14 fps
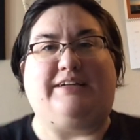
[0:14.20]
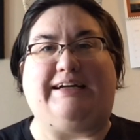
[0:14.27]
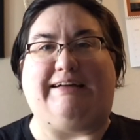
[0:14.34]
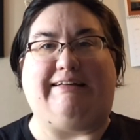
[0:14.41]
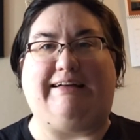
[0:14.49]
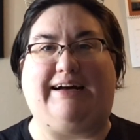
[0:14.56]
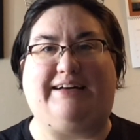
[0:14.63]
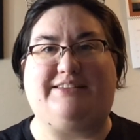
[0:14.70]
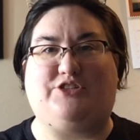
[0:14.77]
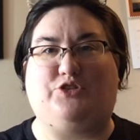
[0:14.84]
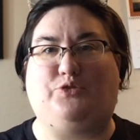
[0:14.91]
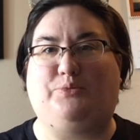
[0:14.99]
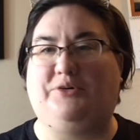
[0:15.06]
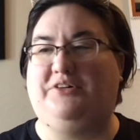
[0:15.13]

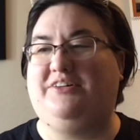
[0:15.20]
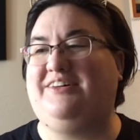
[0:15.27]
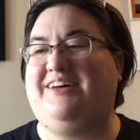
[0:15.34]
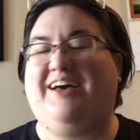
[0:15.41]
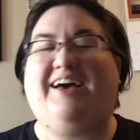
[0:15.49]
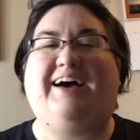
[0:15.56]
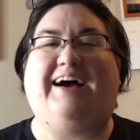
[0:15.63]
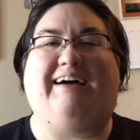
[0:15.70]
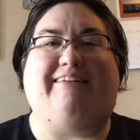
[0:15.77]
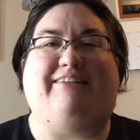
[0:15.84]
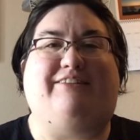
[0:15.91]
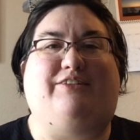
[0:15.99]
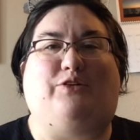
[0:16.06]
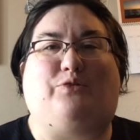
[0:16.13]
costume. I
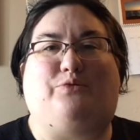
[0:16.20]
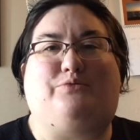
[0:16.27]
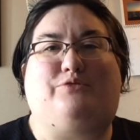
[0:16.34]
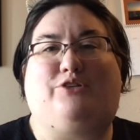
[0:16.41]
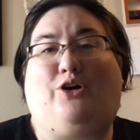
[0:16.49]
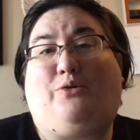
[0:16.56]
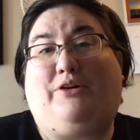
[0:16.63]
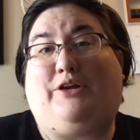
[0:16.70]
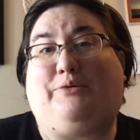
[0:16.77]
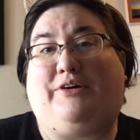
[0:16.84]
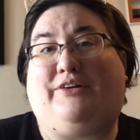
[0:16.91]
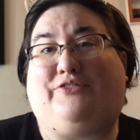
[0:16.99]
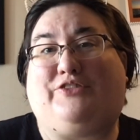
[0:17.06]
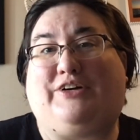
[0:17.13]
don't go
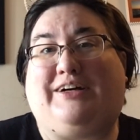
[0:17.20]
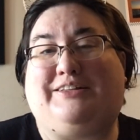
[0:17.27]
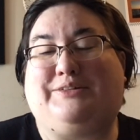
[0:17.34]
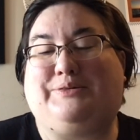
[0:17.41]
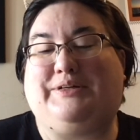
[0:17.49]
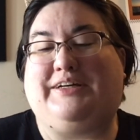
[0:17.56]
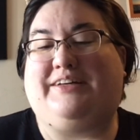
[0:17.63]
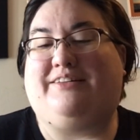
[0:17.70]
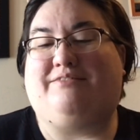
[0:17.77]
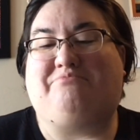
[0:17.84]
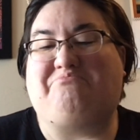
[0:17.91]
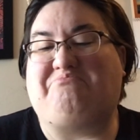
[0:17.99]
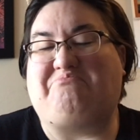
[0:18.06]
anywhere for Halloween.